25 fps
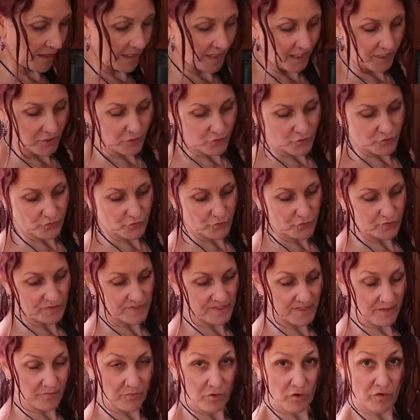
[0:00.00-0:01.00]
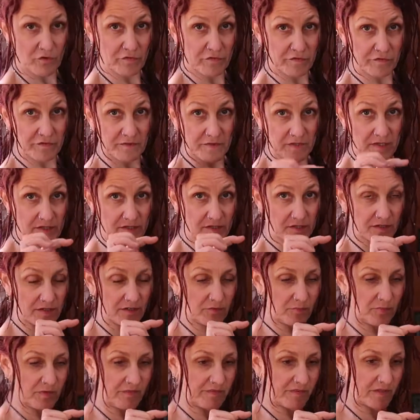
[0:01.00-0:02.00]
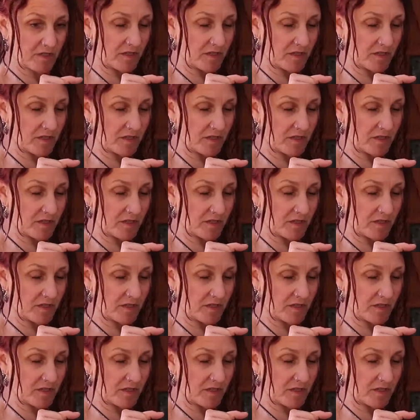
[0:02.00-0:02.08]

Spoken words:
and you draw some off into a little bit of a